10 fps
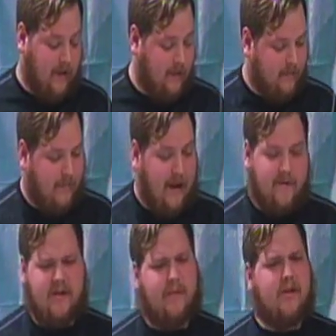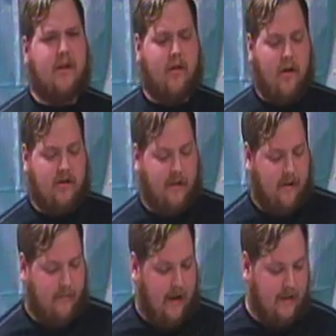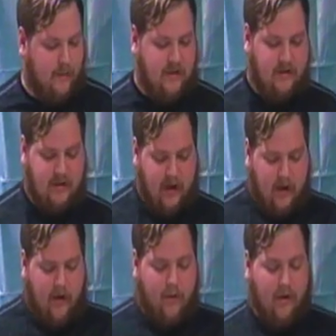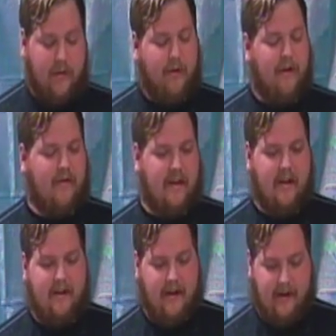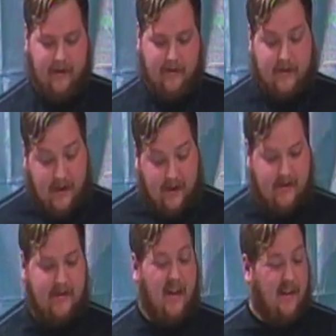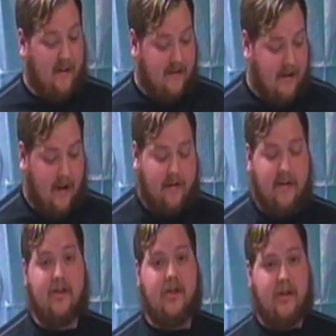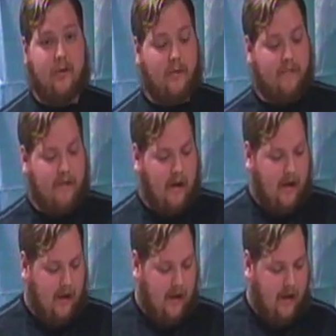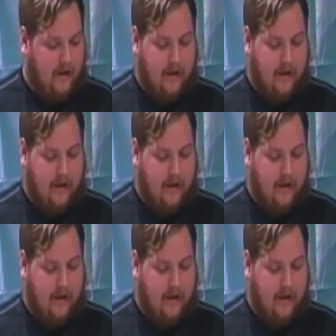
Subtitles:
fish, especially largemouth bass, which is really prevalent here in Texas and in the South in general. And